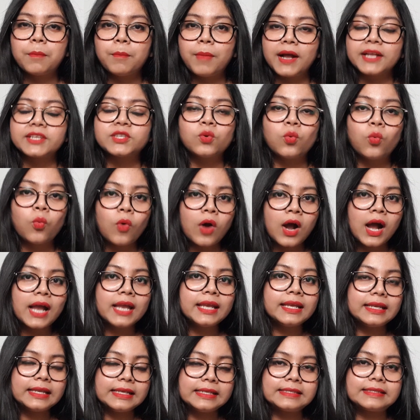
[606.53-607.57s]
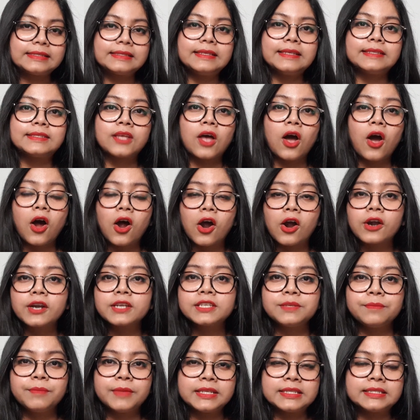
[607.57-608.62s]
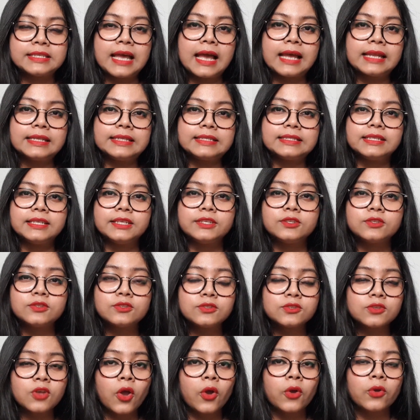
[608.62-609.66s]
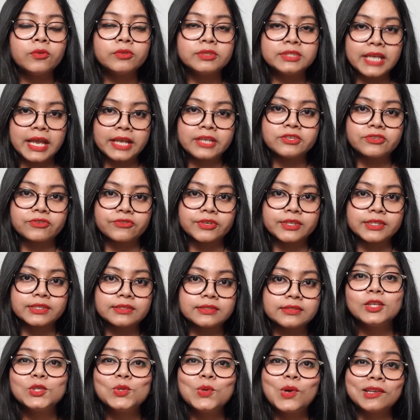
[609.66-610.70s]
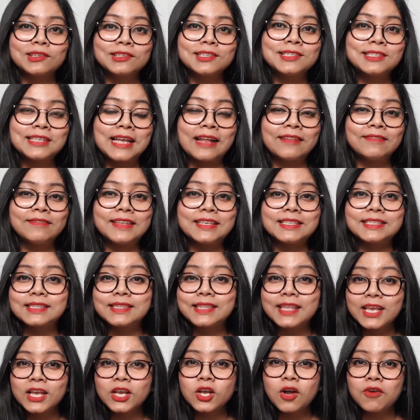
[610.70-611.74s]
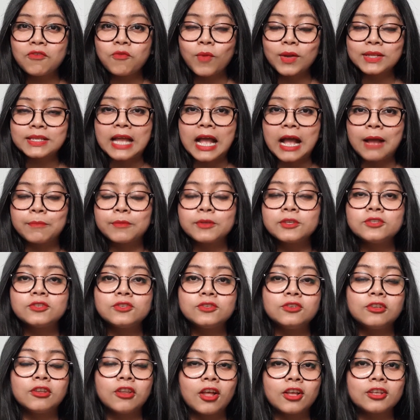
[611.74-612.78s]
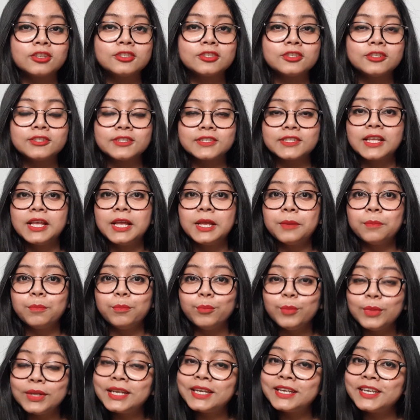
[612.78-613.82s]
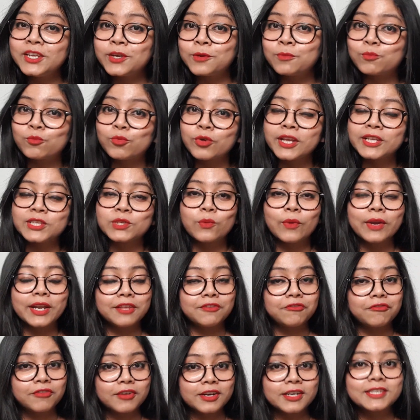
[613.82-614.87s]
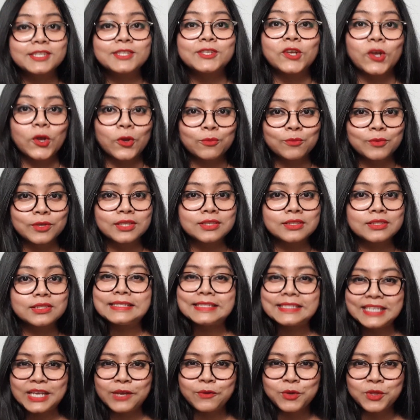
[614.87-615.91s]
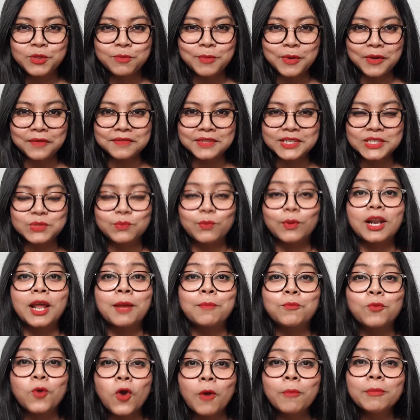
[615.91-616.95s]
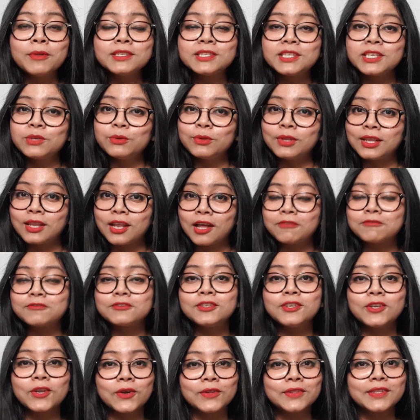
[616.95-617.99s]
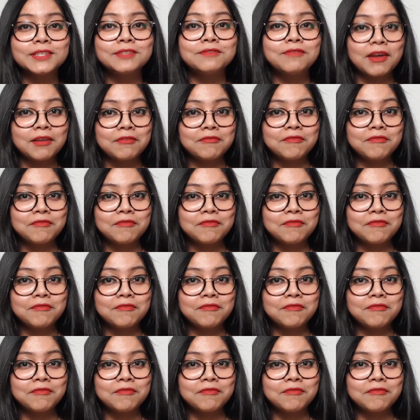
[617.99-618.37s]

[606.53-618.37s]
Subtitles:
But why is this herd mentality so dangerous? To understand this, think of what happened to London's Millennium Bridge when it first opened. Stick with me on this one. I promise you'll love to know this fun